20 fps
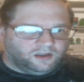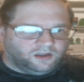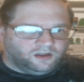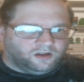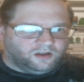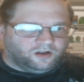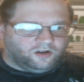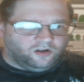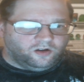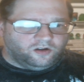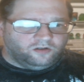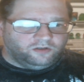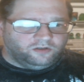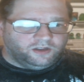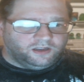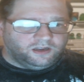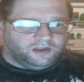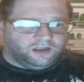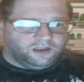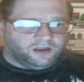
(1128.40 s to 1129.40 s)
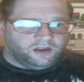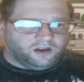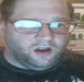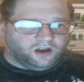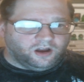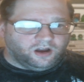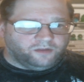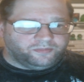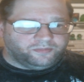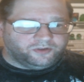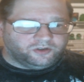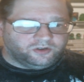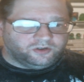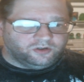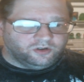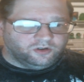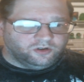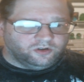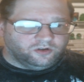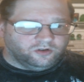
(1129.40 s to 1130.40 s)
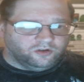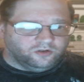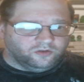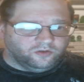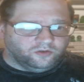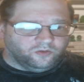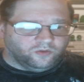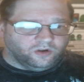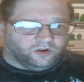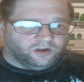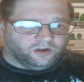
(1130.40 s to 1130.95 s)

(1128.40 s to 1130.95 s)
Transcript: All leading up to